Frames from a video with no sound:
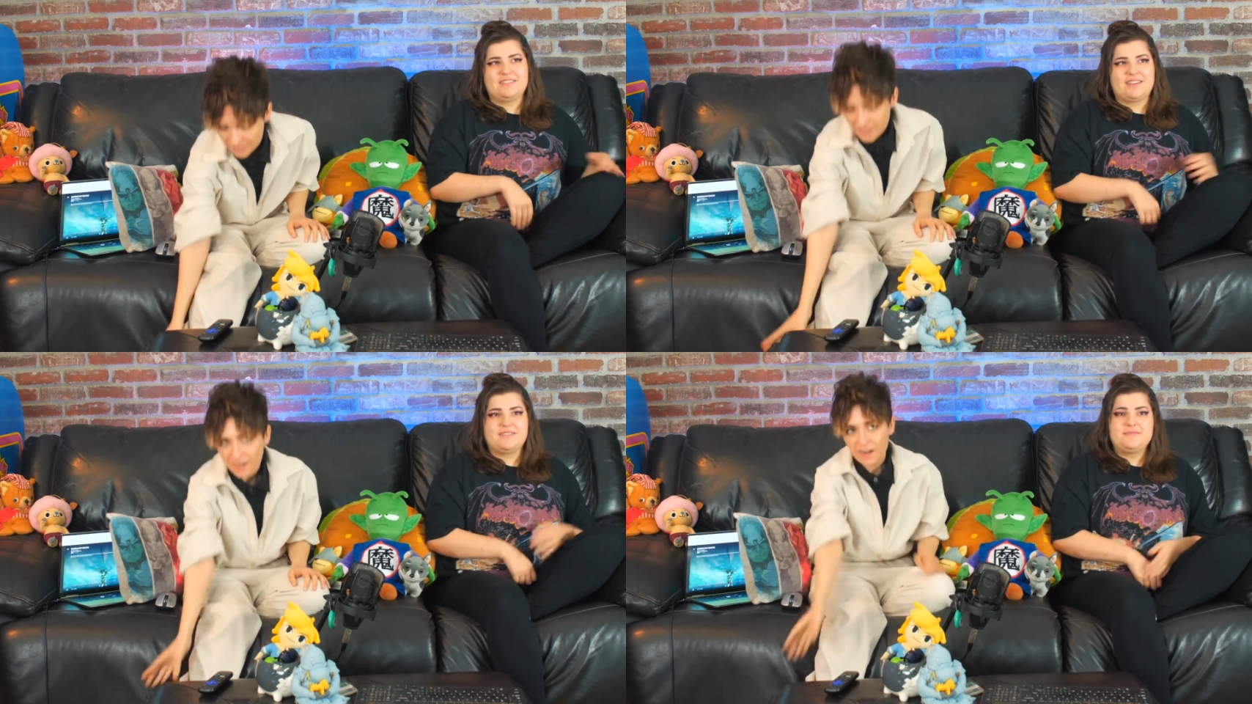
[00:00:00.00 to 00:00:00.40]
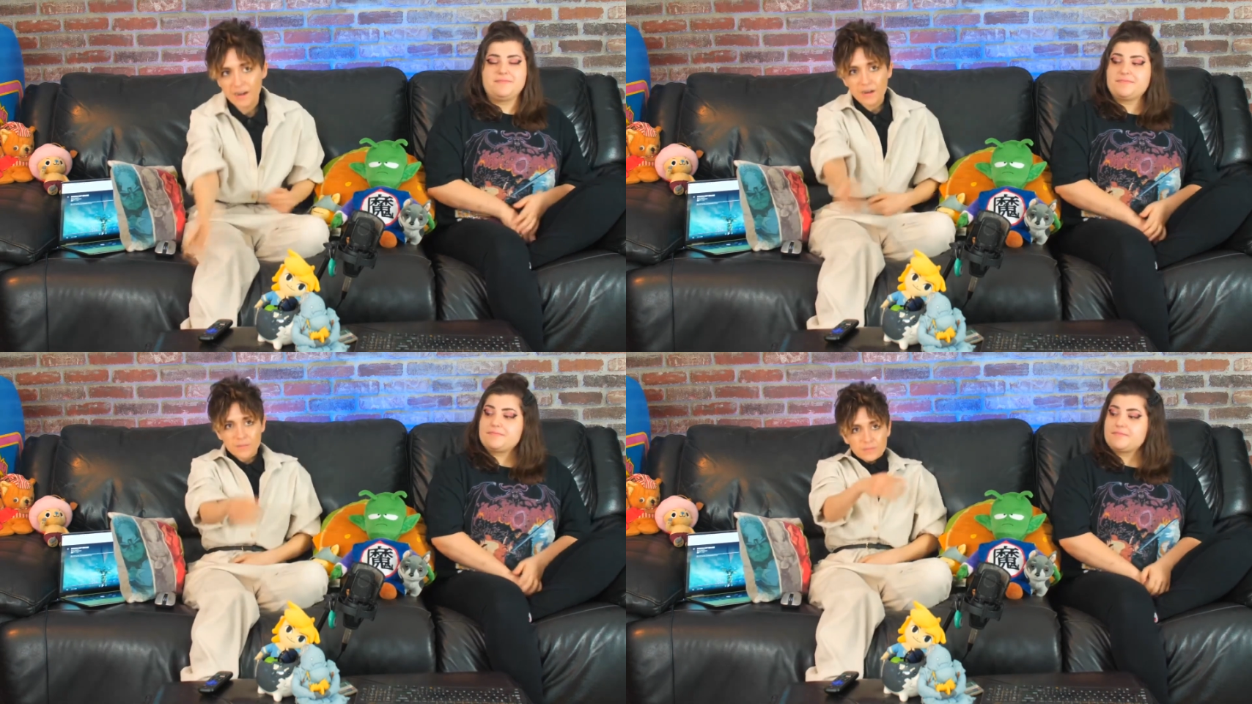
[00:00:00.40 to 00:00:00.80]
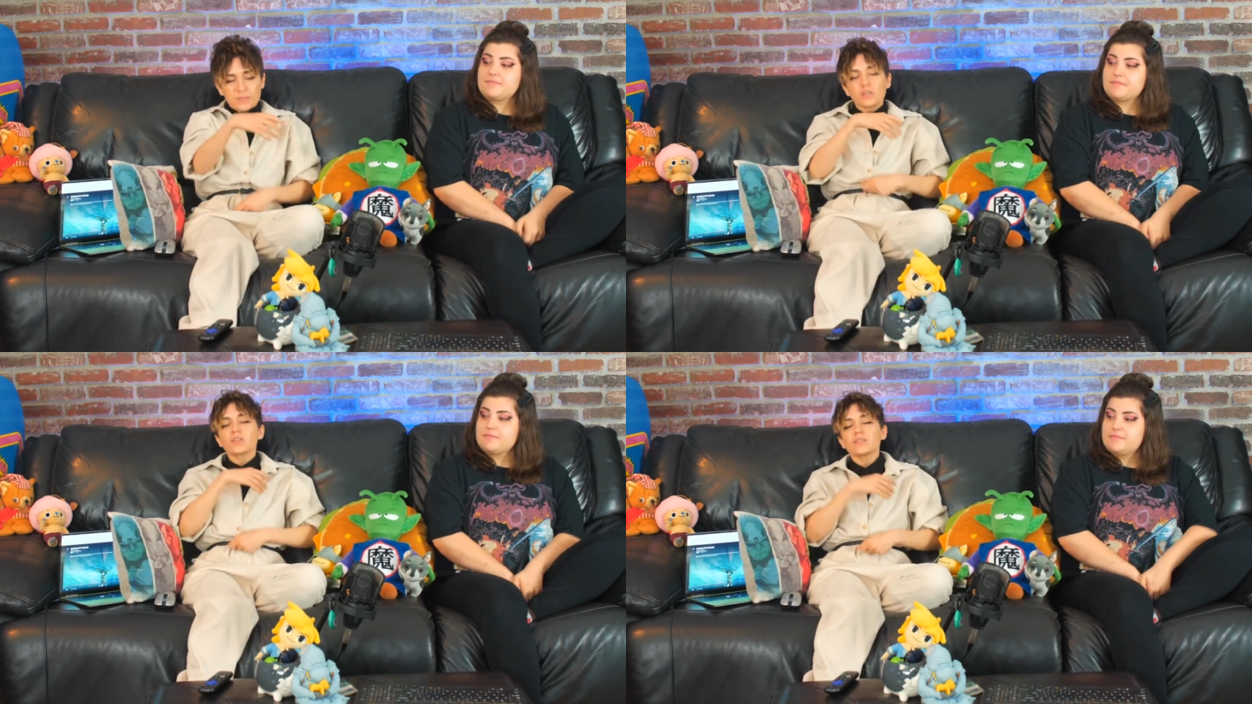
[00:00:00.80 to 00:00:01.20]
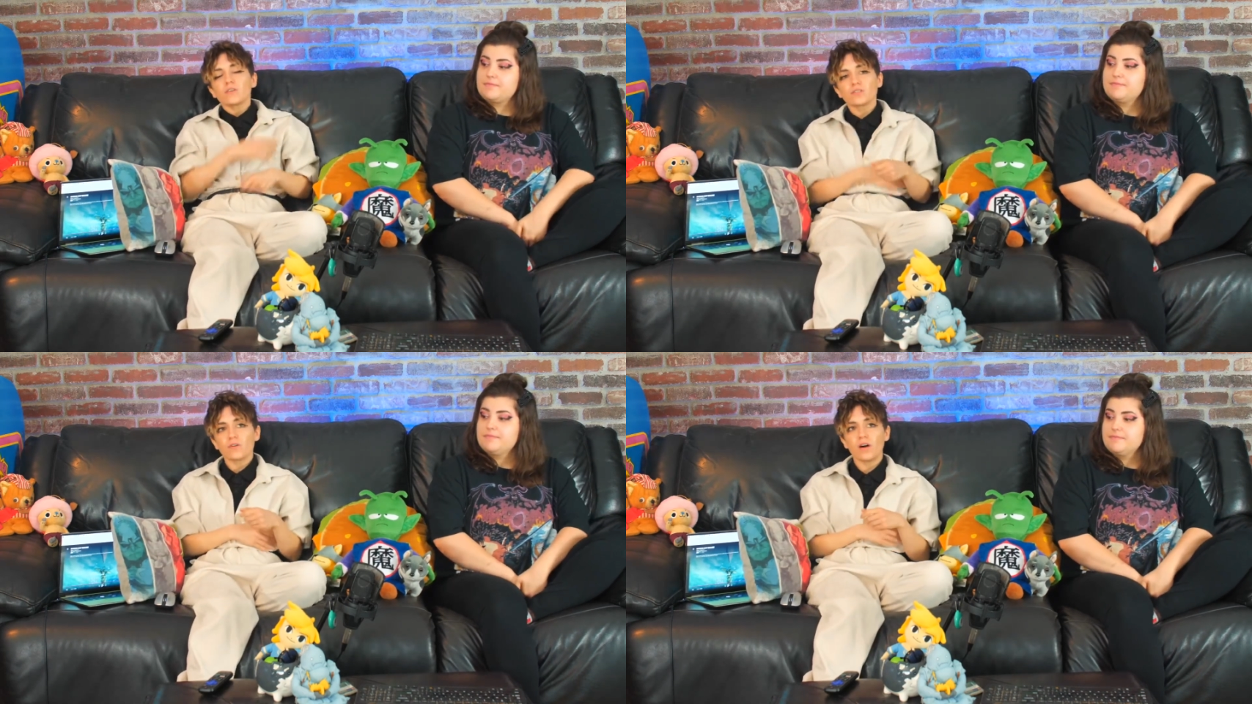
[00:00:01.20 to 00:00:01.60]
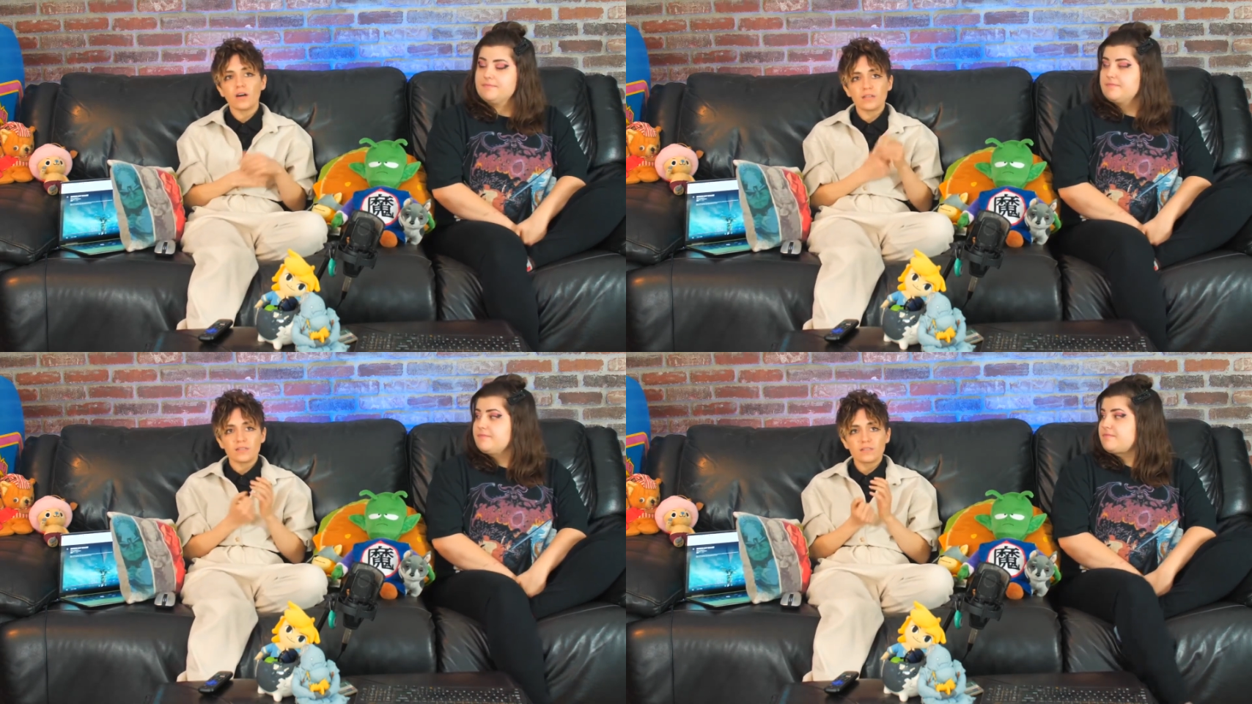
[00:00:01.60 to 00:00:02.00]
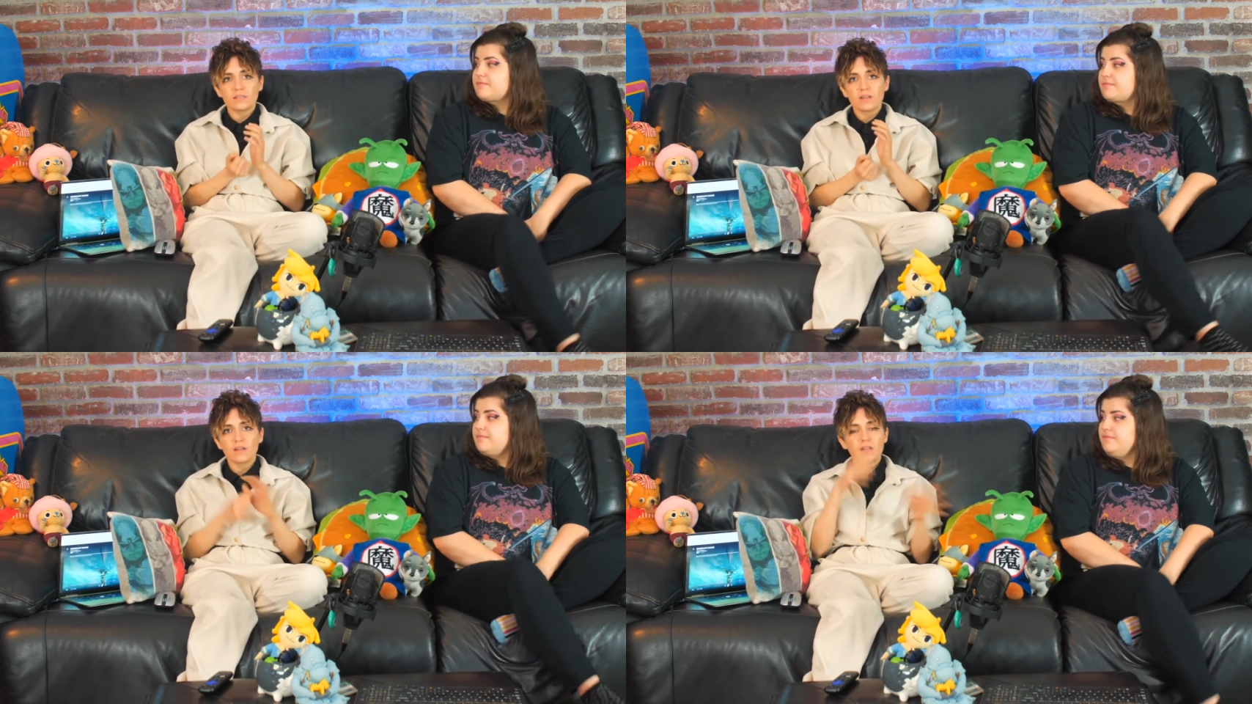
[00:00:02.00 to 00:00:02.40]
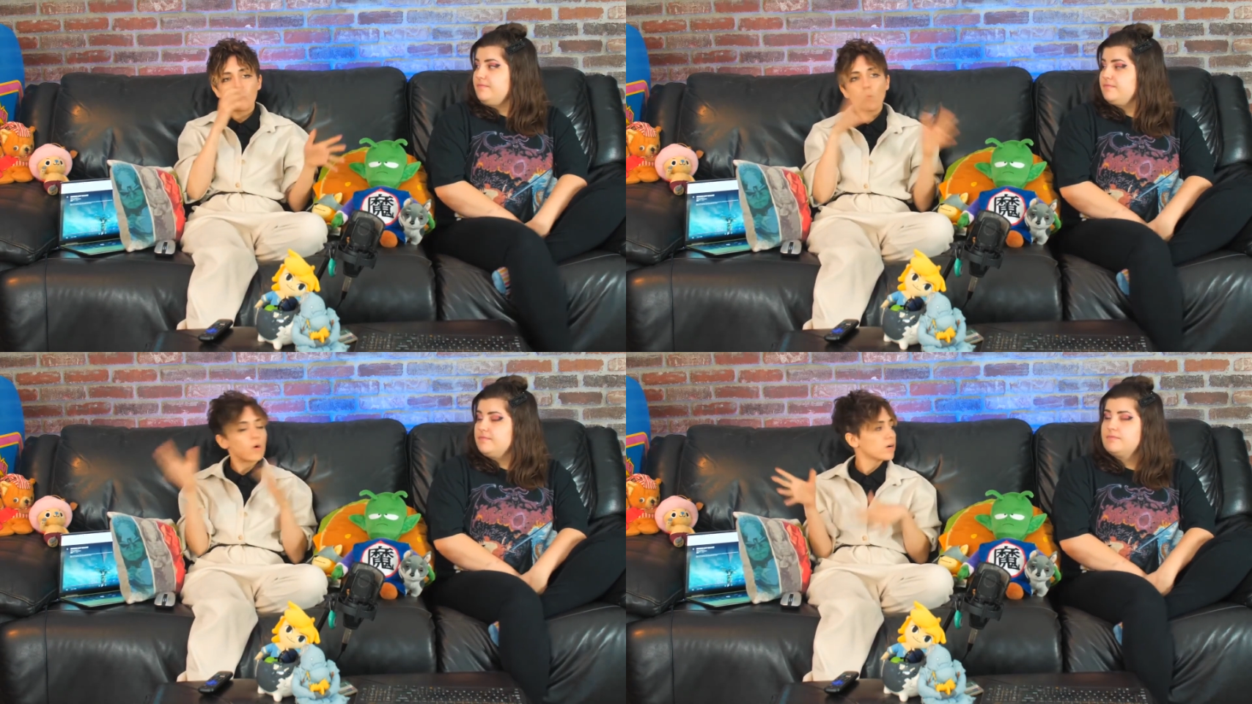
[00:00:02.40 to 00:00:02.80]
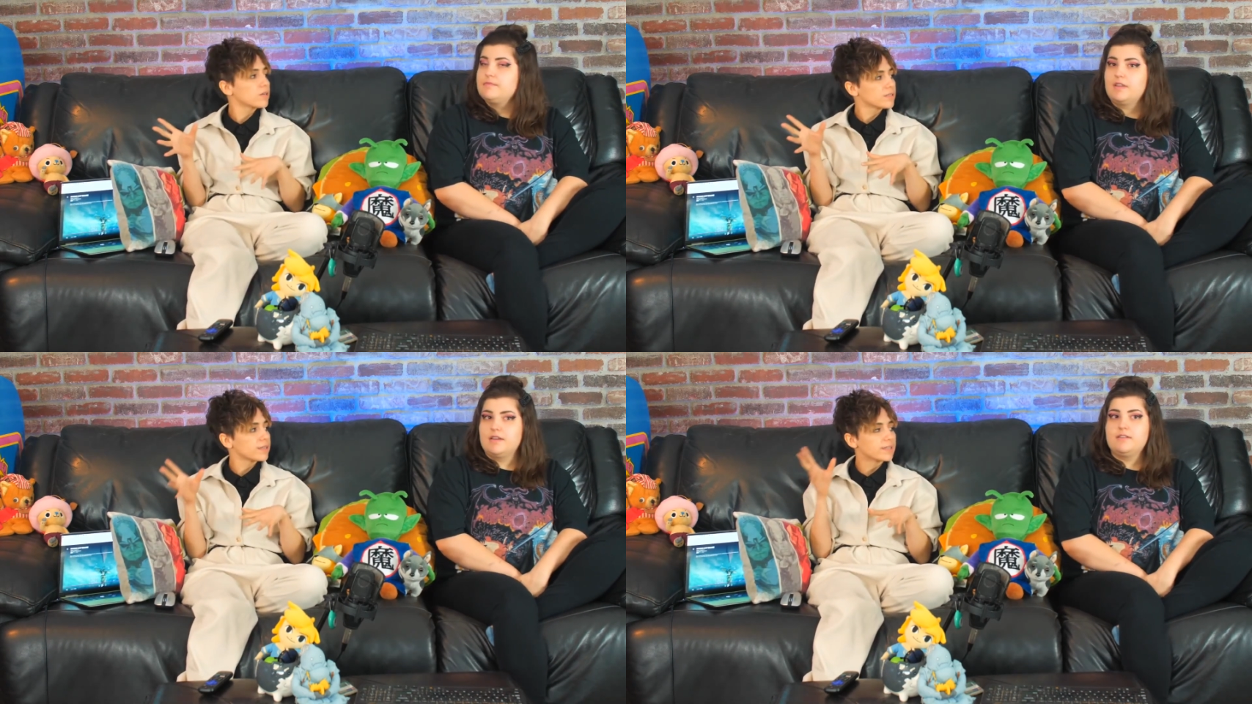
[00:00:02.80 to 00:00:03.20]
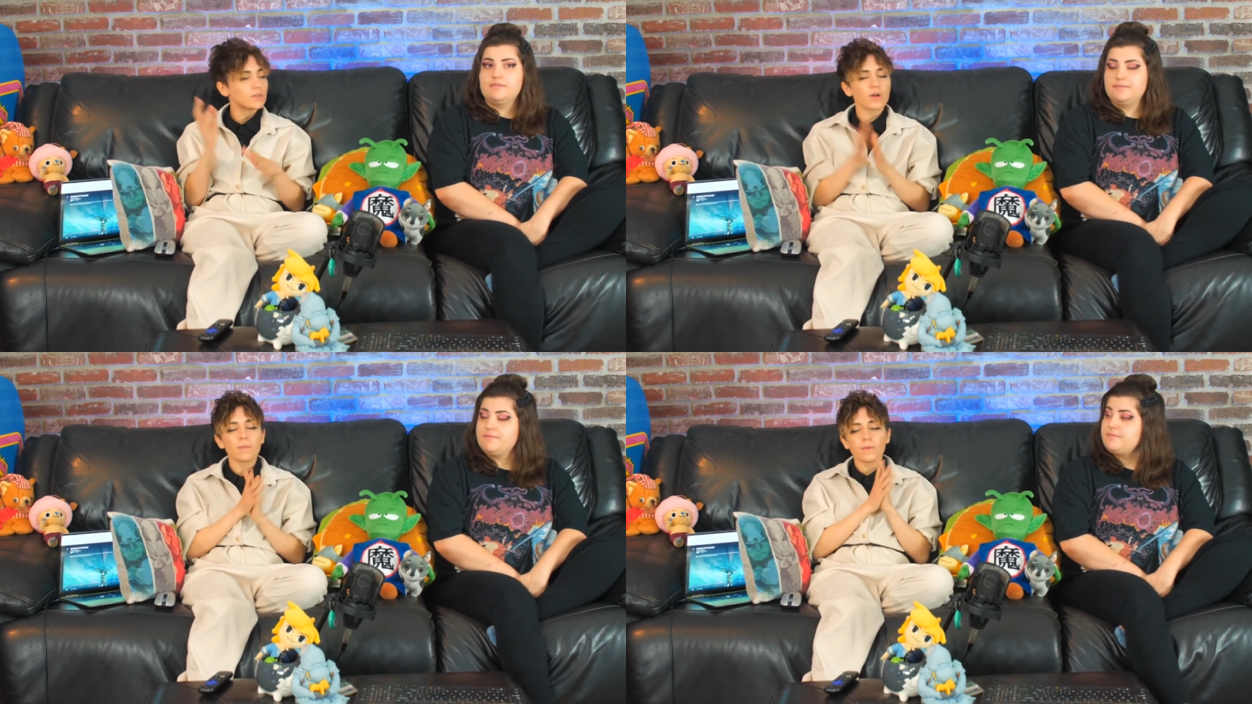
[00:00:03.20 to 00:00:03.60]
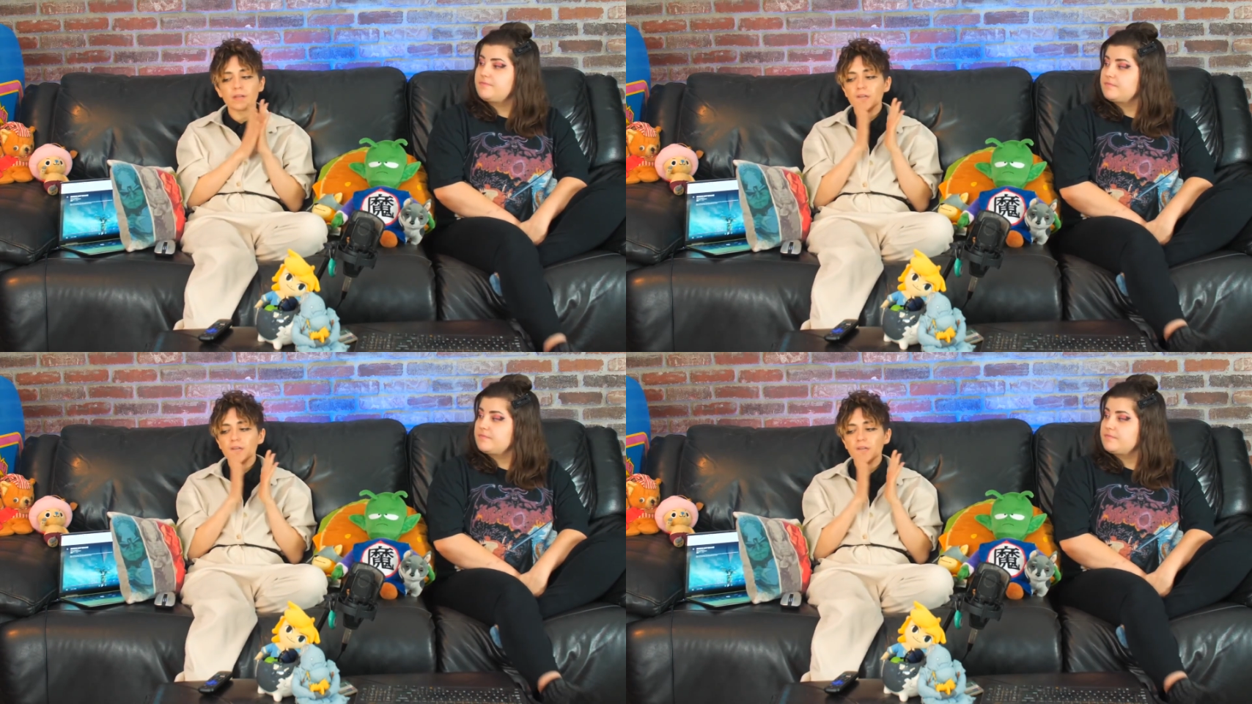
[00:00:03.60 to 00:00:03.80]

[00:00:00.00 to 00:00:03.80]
Speaker 1: Um, Um, Silica's also on a lot more, yeah. like later on. But